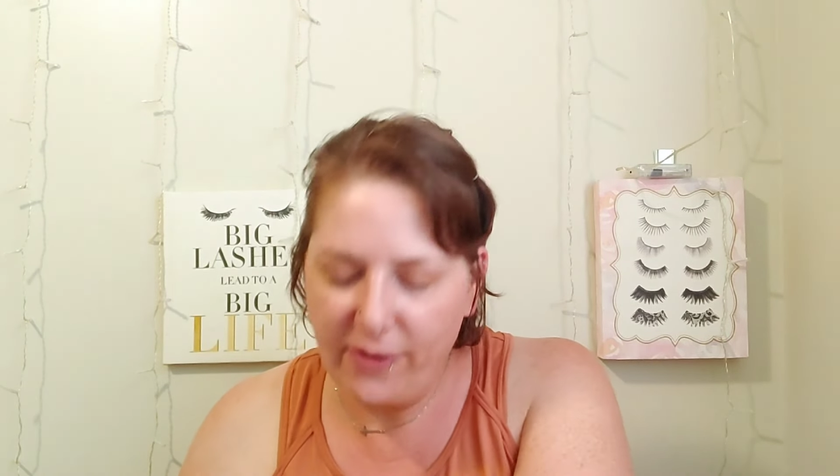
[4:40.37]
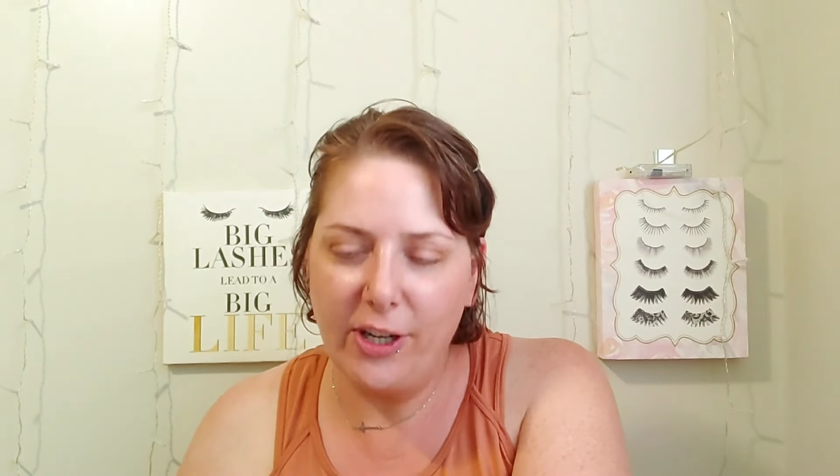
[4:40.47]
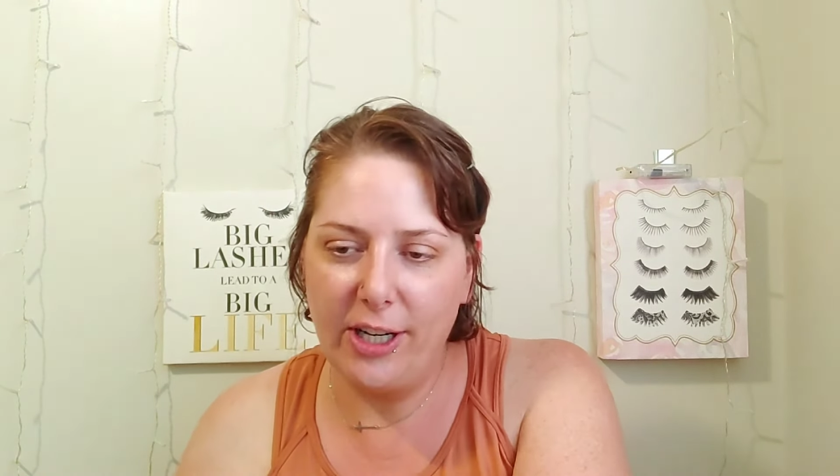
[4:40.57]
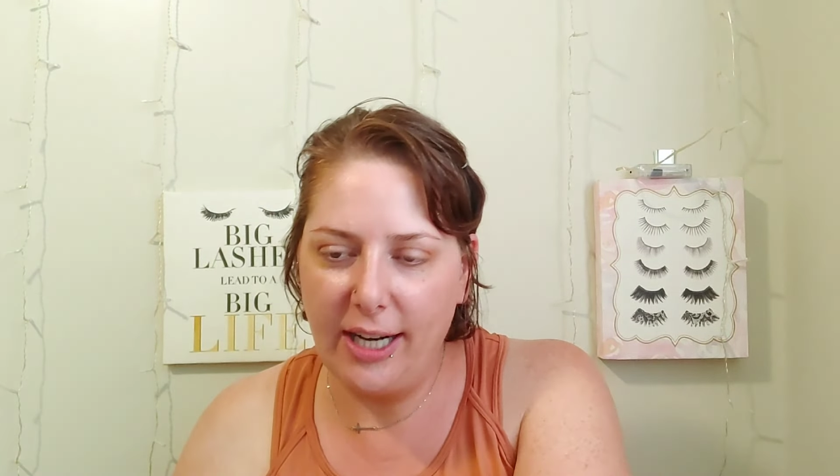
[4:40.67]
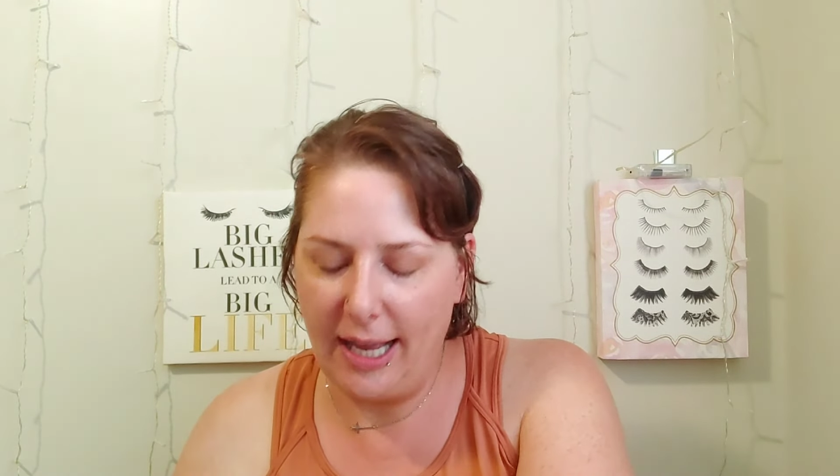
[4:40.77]

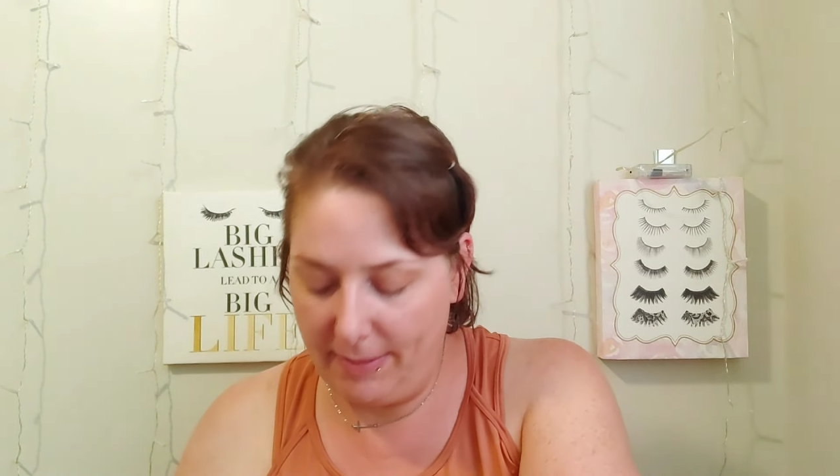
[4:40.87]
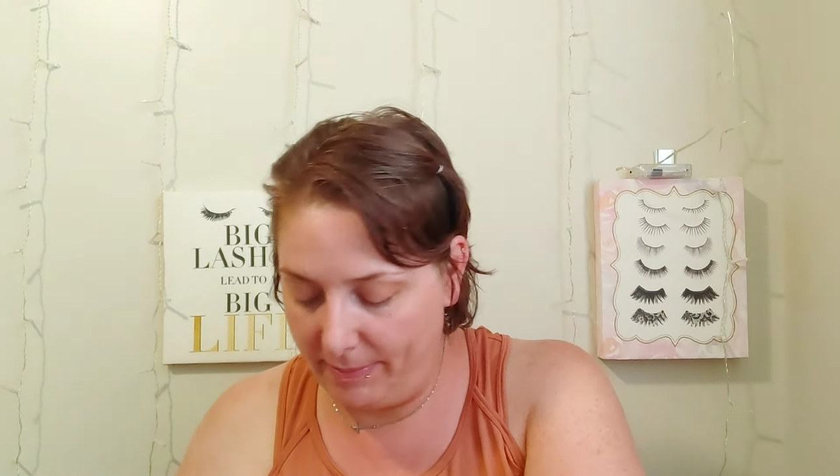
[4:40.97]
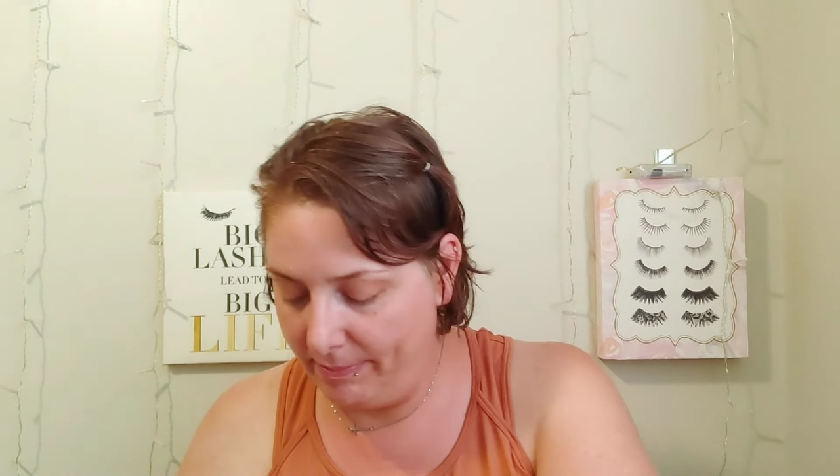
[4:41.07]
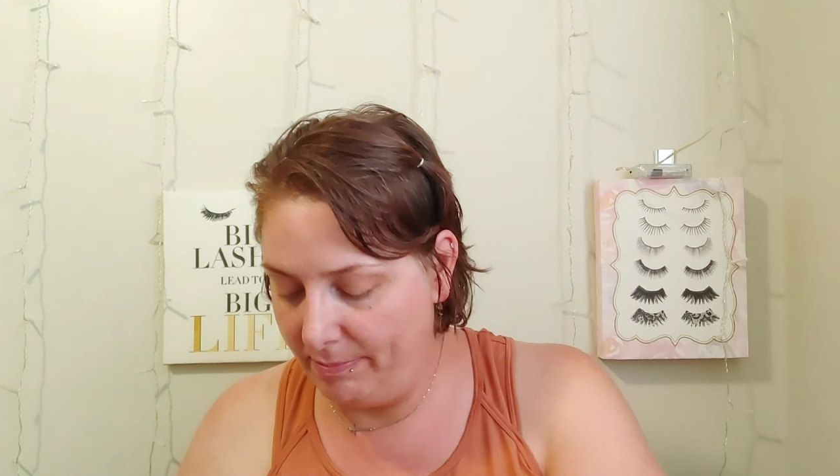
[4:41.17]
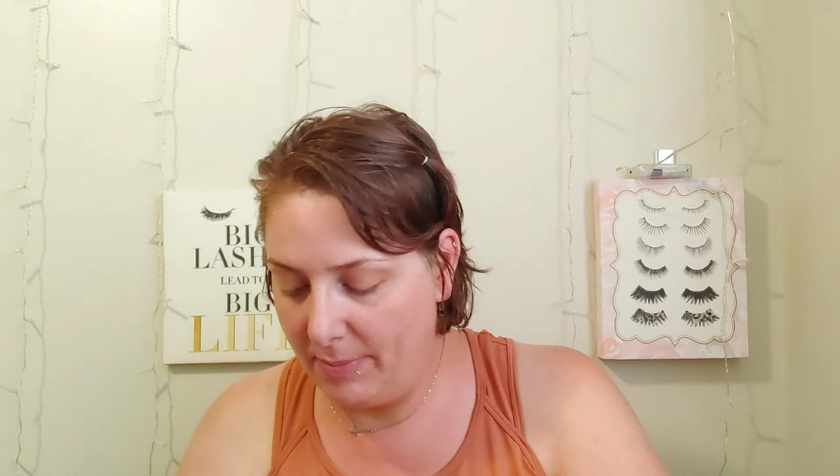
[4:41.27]
for
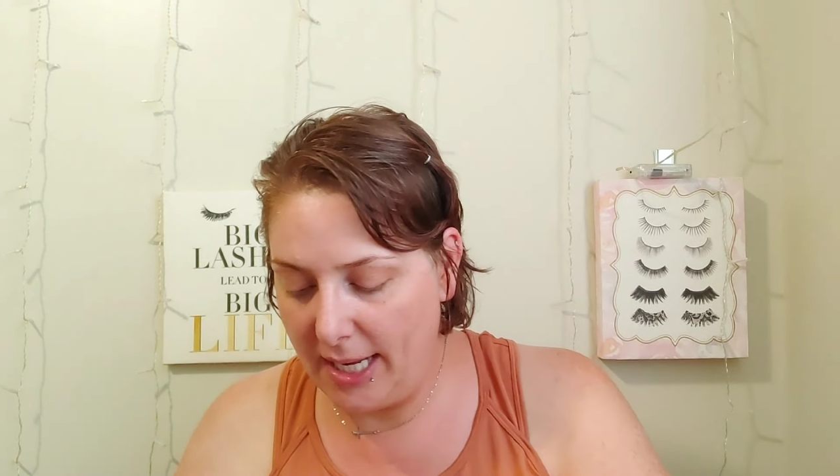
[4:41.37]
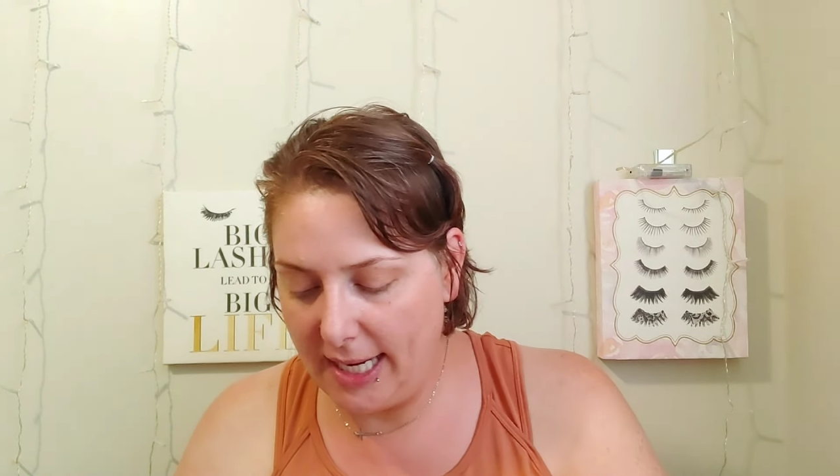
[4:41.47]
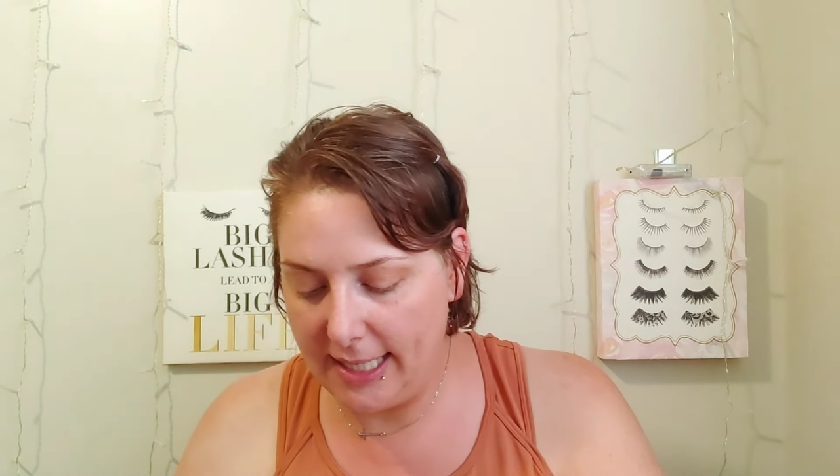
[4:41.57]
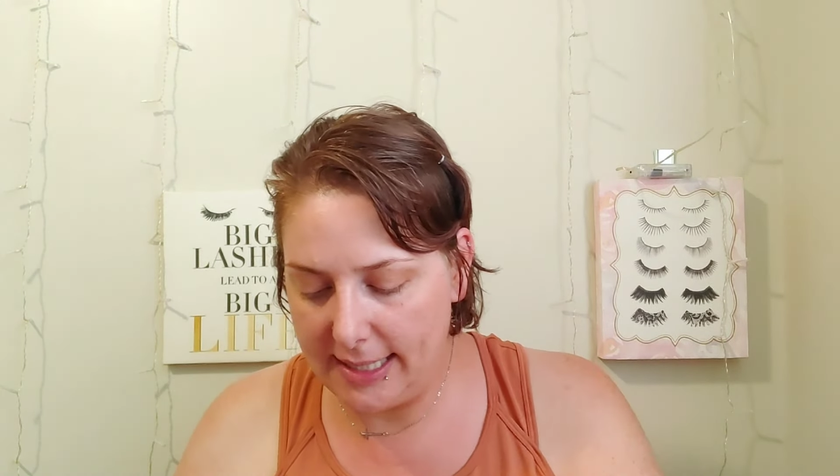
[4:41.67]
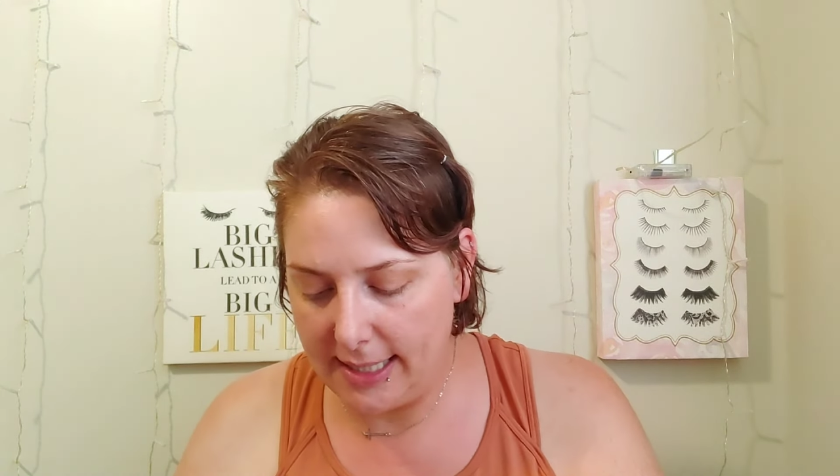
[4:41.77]
um, a
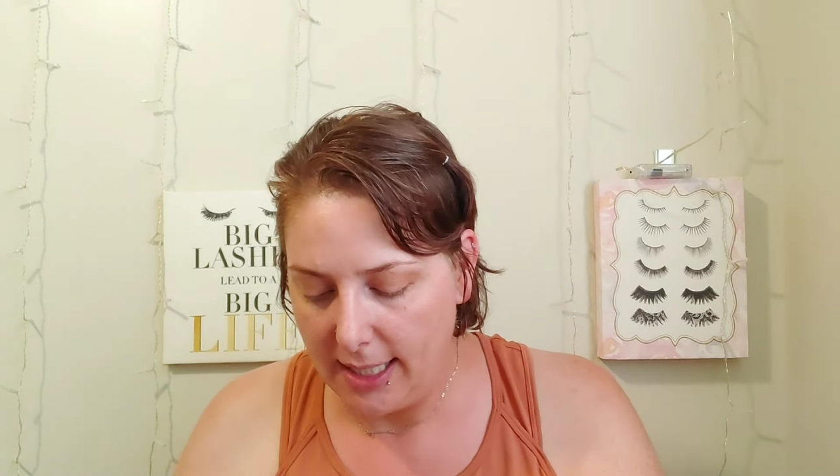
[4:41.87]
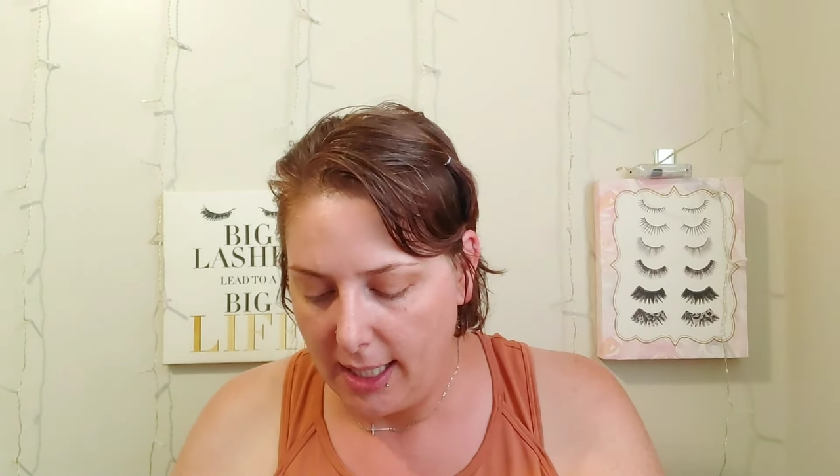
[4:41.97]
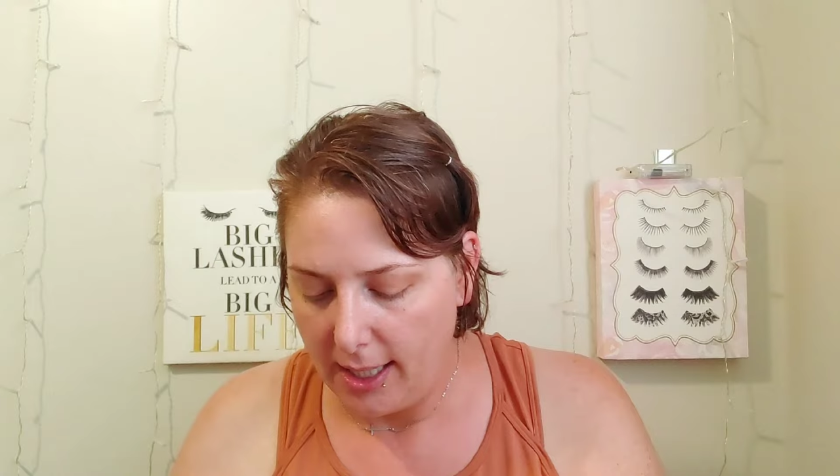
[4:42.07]
minute.